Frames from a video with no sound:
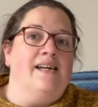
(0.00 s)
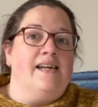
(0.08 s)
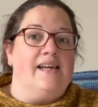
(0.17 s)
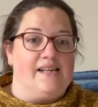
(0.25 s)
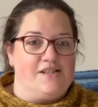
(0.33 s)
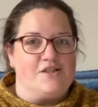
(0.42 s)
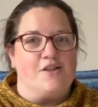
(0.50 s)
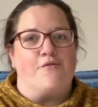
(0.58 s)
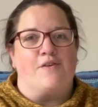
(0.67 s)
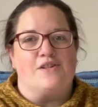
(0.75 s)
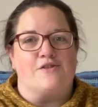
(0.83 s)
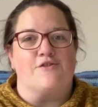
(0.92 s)
into the
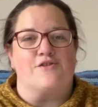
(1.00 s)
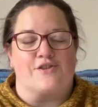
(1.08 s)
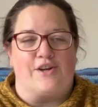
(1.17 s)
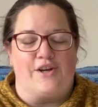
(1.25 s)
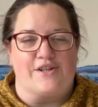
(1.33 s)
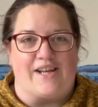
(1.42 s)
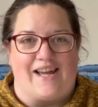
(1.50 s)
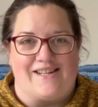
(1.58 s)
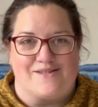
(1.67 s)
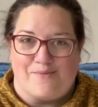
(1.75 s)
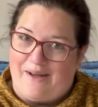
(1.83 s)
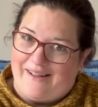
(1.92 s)
front of the skirt
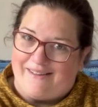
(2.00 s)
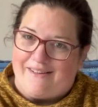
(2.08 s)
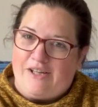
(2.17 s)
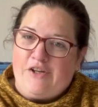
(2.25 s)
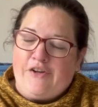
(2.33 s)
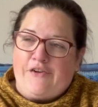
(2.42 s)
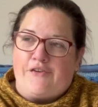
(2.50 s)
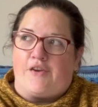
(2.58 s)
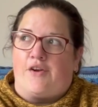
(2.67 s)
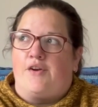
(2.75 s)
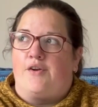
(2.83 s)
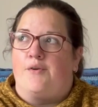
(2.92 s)
as well.
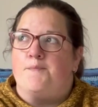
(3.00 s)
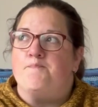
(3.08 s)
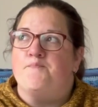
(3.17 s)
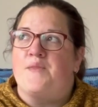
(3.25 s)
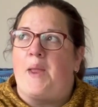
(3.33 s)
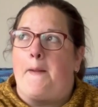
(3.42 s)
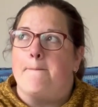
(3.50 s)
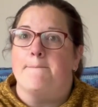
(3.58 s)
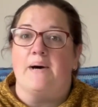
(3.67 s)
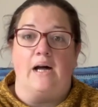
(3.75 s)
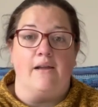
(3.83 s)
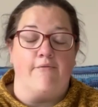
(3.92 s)
So
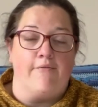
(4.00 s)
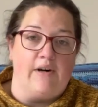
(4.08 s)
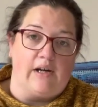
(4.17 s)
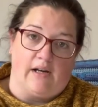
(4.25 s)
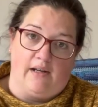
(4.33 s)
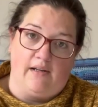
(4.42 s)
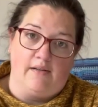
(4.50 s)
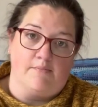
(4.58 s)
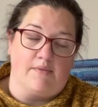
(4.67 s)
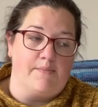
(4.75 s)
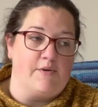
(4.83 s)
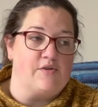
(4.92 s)
by far
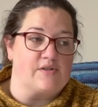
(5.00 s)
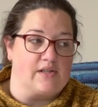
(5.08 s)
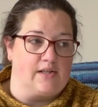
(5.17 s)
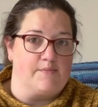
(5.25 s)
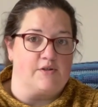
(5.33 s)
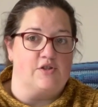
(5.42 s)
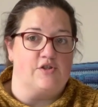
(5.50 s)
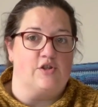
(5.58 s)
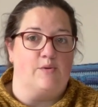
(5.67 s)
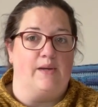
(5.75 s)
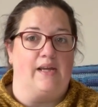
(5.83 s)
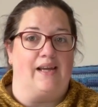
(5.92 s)
my most
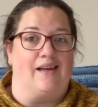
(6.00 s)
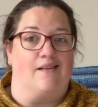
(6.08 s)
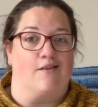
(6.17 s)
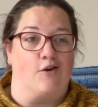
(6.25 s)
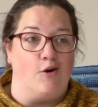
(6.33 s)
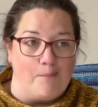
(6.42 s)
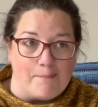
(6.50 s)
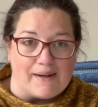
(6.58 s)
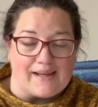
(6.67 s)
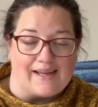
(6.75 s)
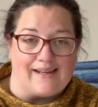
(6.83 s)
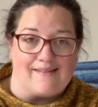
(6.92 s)
time-consuming and
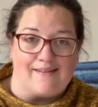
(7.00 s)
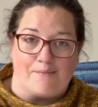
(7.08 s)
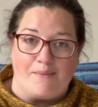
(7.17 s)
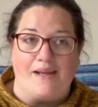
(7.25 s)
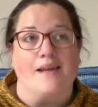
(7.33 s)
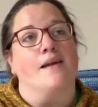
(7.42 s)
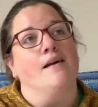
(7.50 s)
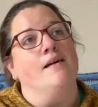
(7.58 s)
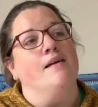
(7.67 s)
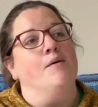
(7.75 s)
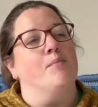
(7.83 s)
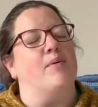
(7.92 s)
complicated make,
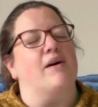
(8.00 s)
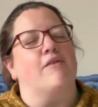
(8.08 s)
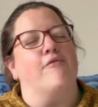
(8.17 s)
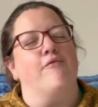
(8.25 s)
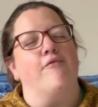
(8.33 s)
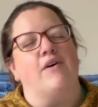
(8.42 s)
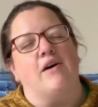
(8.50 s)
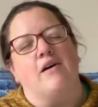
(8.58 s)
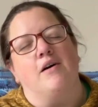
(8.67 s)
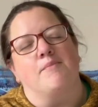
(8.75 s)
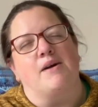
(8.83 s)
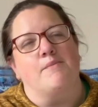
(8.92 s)
by
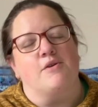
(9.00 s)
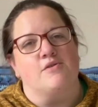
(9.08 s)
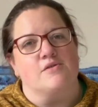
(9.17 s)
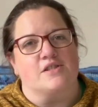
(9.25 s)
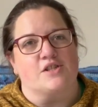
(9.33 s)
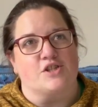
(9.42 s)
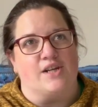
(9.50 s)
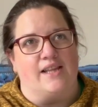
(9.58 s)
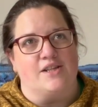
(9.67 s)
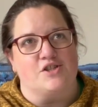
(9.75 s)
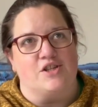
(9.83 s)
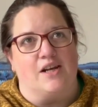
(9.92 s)
far my most
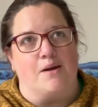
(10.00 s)
challenging